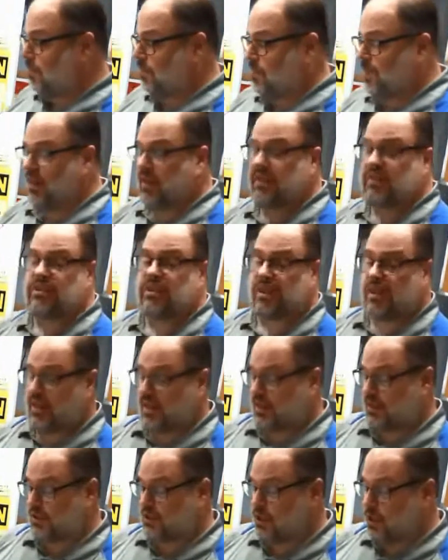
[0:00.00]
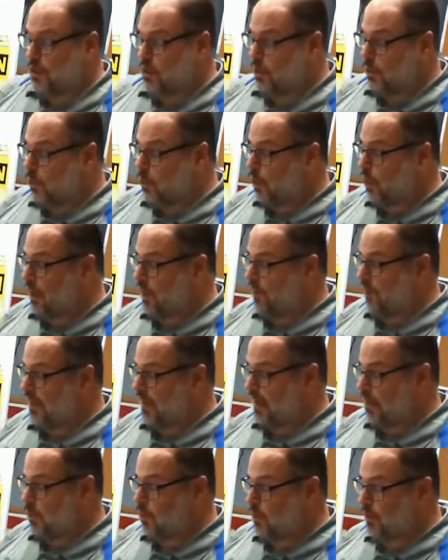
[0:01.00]
This is one that
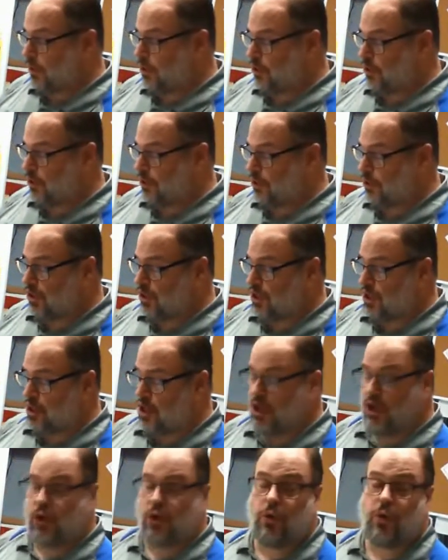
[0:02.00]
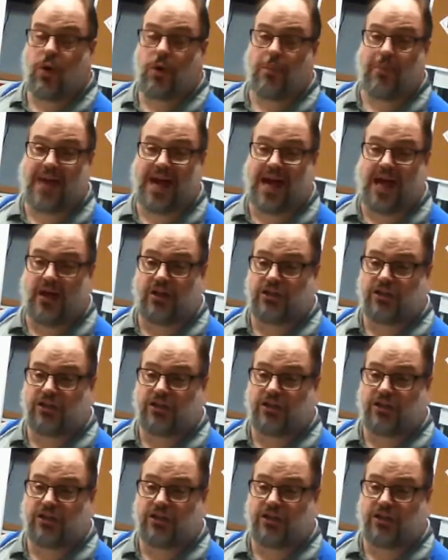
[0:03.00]
I want you to know about.